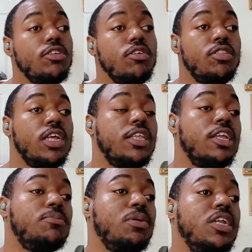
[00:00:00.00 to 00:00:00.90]
So this
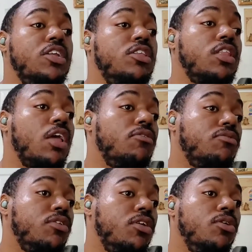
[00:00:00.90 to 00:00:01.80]
has been just a
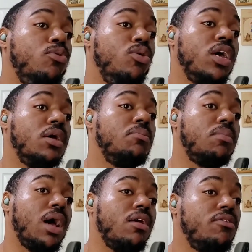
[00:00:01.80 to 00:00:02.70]
real quick
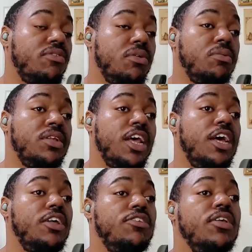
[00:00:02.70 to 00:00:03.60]
microphone
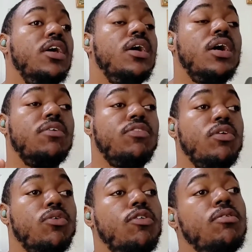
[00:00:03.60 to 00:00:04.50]
test of
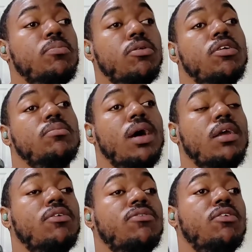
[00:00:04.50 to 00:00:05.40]
the onboard
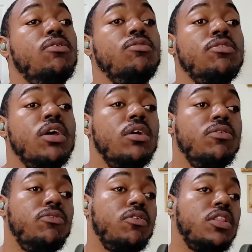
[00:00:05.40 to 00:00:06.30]
microphones
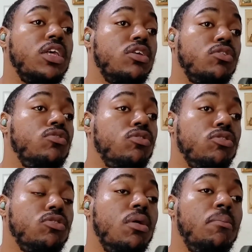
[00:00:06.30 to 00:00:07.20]
for the
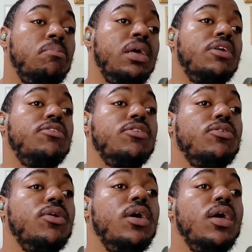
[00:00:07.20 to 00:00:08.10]
Google
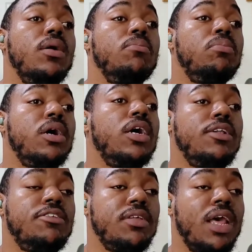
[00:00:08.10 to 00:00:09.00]
Pixel
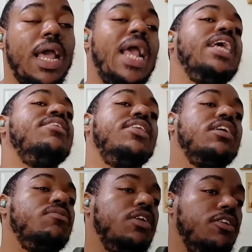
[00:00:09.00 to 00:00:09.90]
Buds A
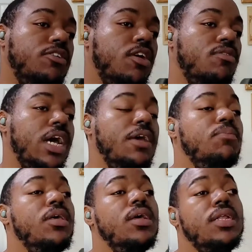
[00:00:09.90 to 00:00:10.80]
series.
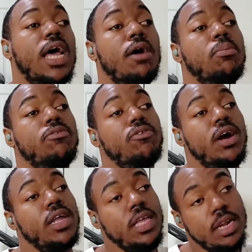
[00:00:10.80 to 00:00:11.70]
Alright? Now,
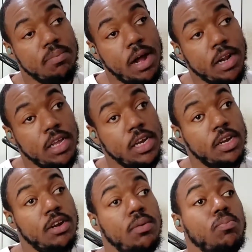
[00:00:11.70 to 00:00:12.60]
before I get up out of
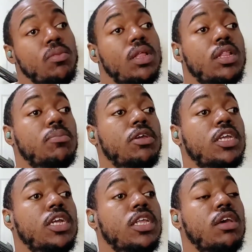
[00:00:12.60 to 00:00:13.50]
here, let me
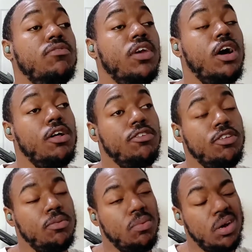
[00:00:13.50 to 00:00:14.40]
just give y'all
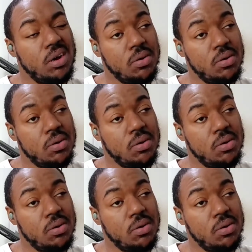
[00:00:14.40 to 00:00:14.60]
some